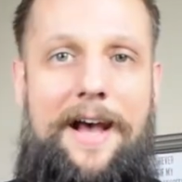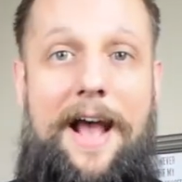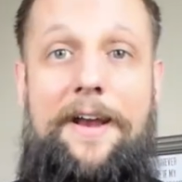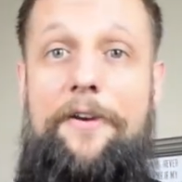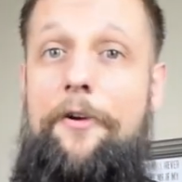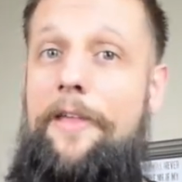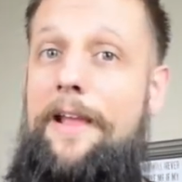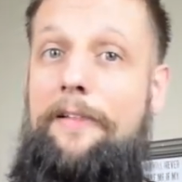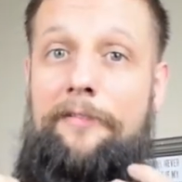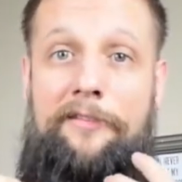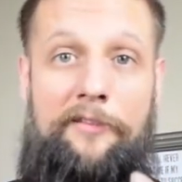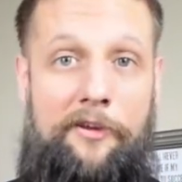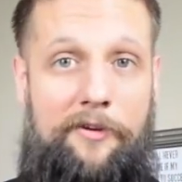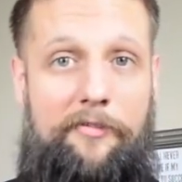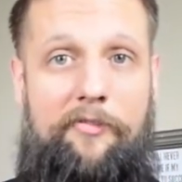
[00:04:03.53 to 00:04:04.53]
I know that
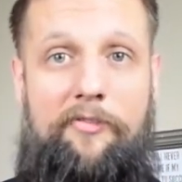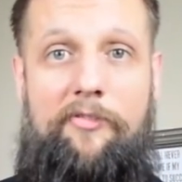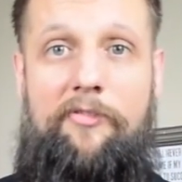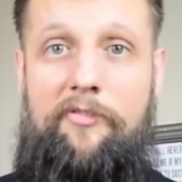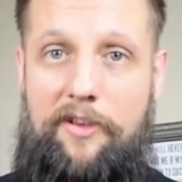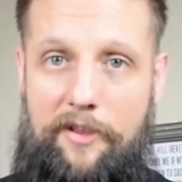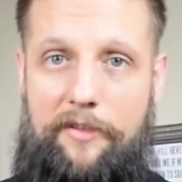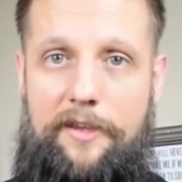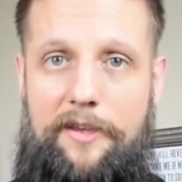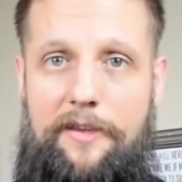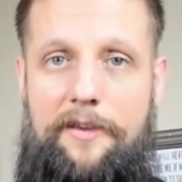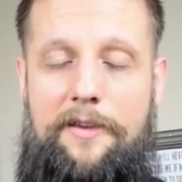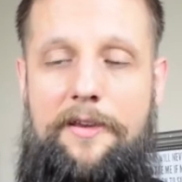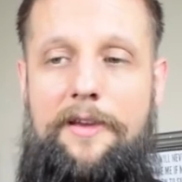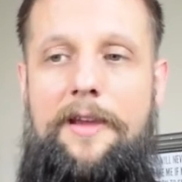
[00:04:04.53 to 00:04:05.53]
looks silly,
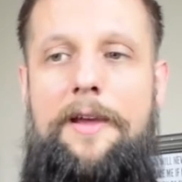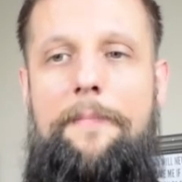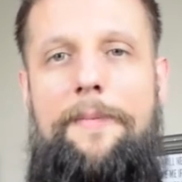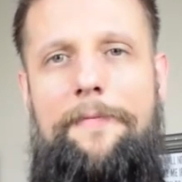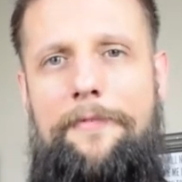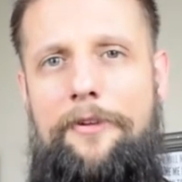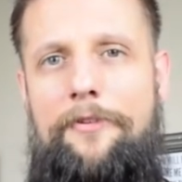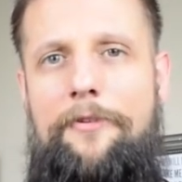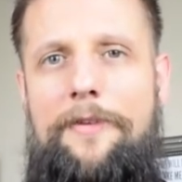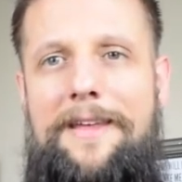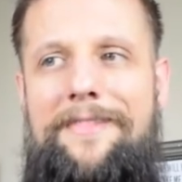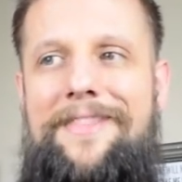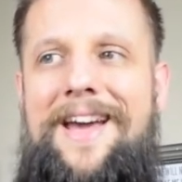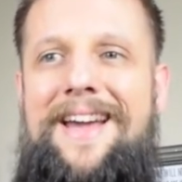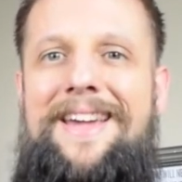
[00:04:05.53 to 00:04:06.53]
but if you do
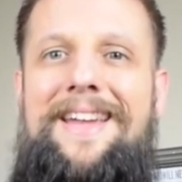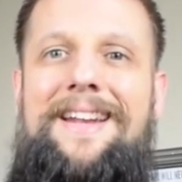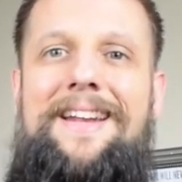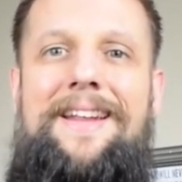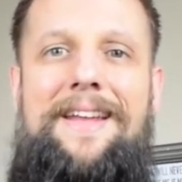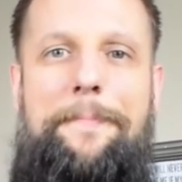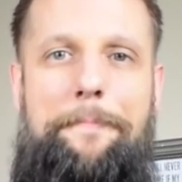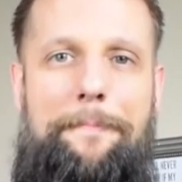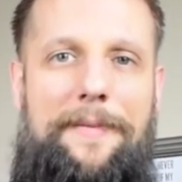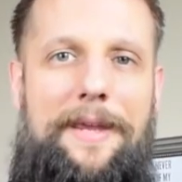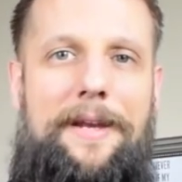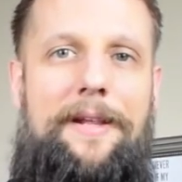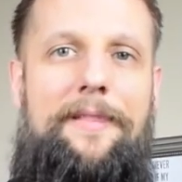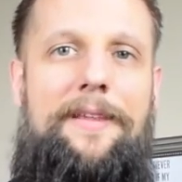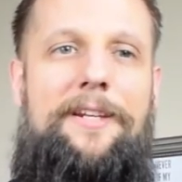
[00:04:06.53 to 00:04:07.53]
that, that can
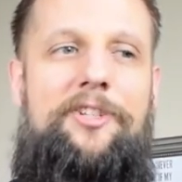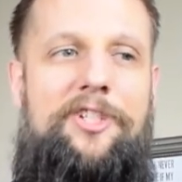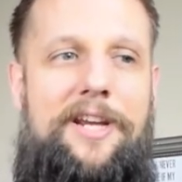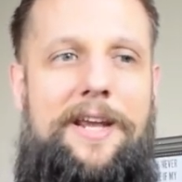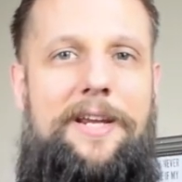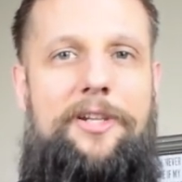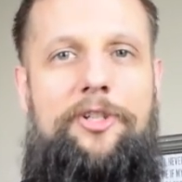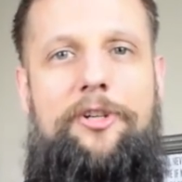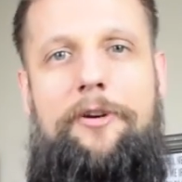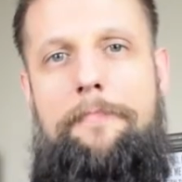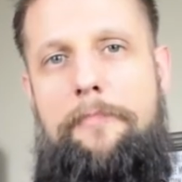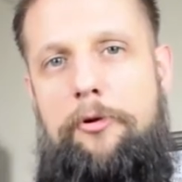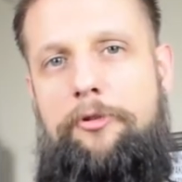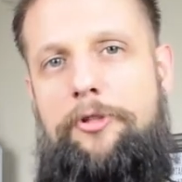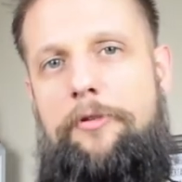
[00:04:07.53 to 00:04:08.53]
immediately change your
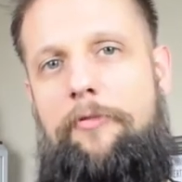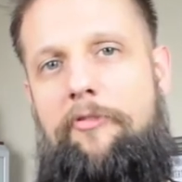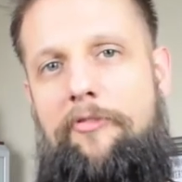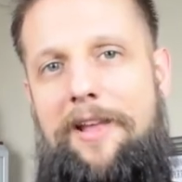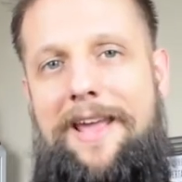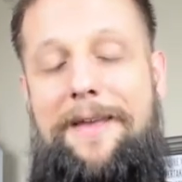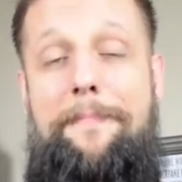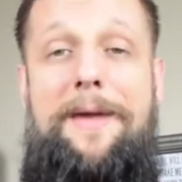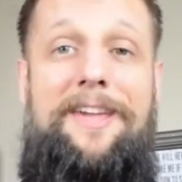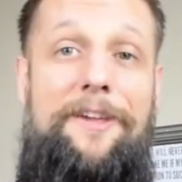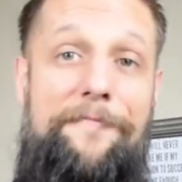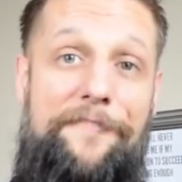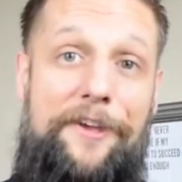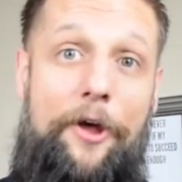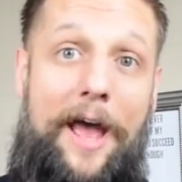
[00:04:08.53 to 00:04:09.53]
emotional state, make
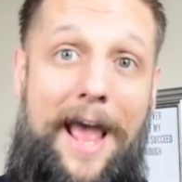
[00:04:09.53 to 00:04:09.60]
you feel